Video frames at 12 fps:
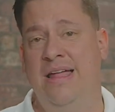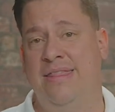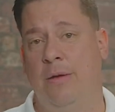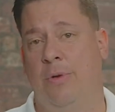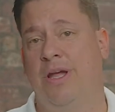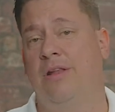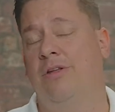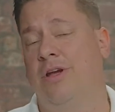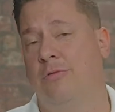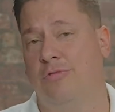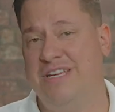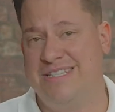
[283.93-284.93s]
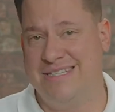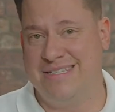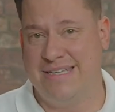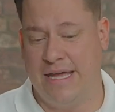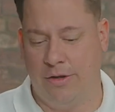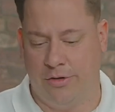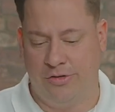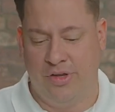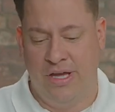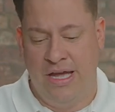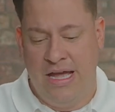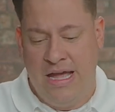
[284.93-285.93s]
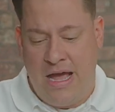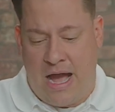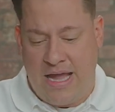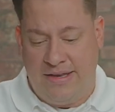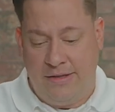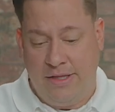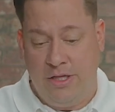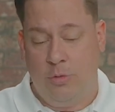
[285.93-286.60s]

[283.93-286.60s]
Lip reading: Then we're gonna look at recent sales. Ideally,